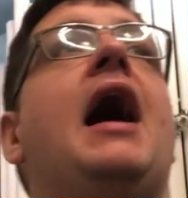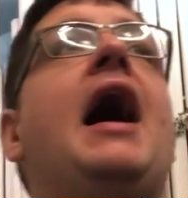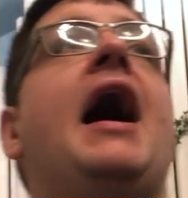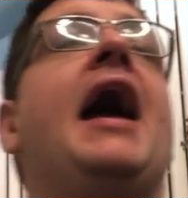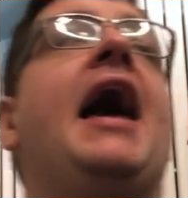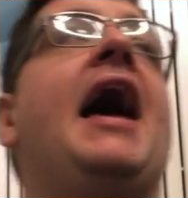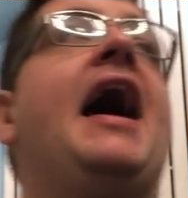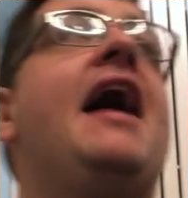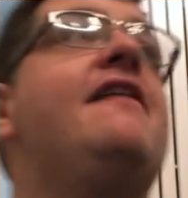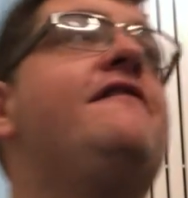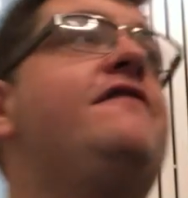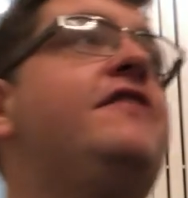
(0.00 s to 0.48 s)
I
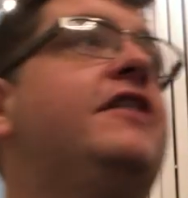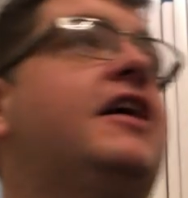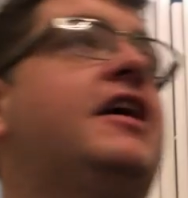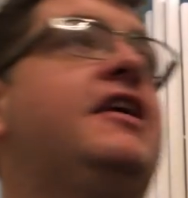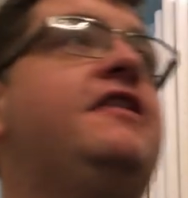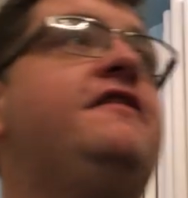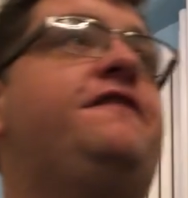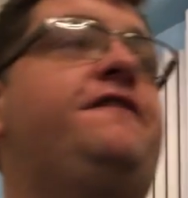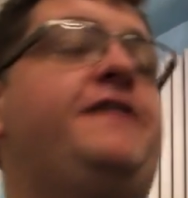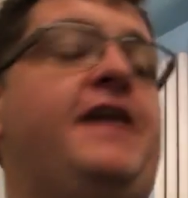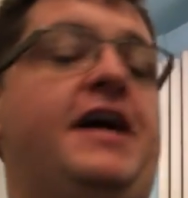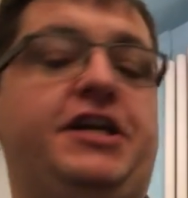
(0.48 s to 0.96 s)
have a
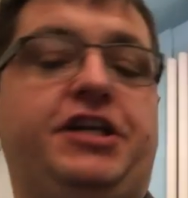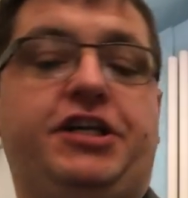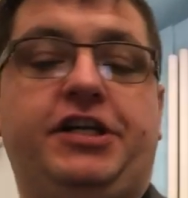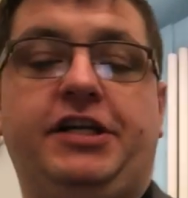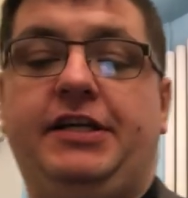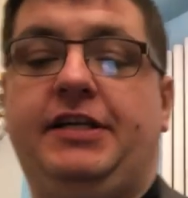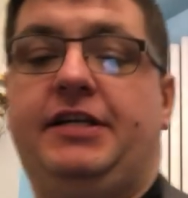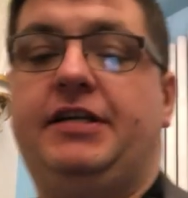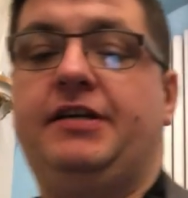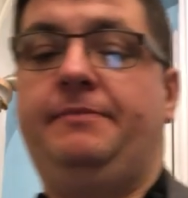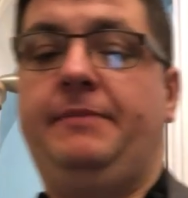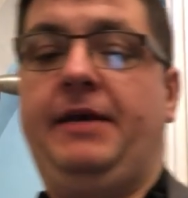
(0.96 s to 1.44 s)

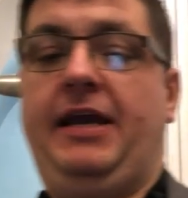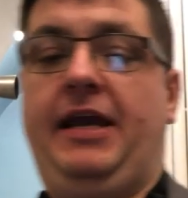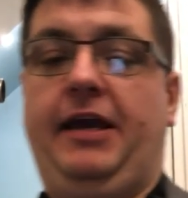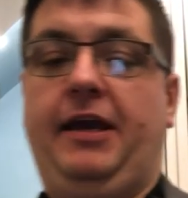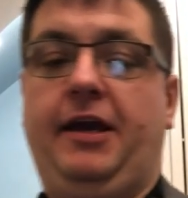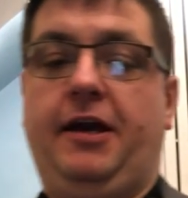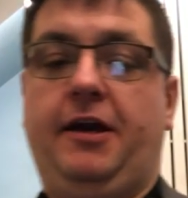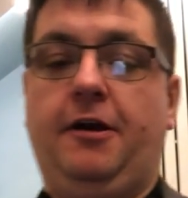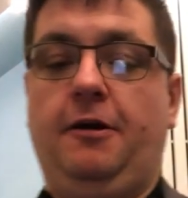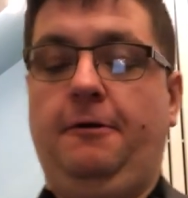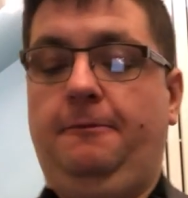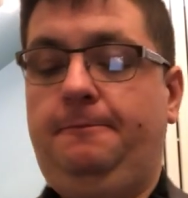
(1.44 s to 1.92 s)
confession to
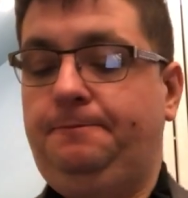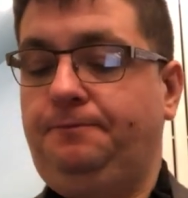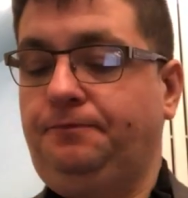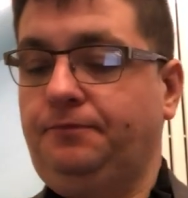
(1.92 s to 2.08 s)
make.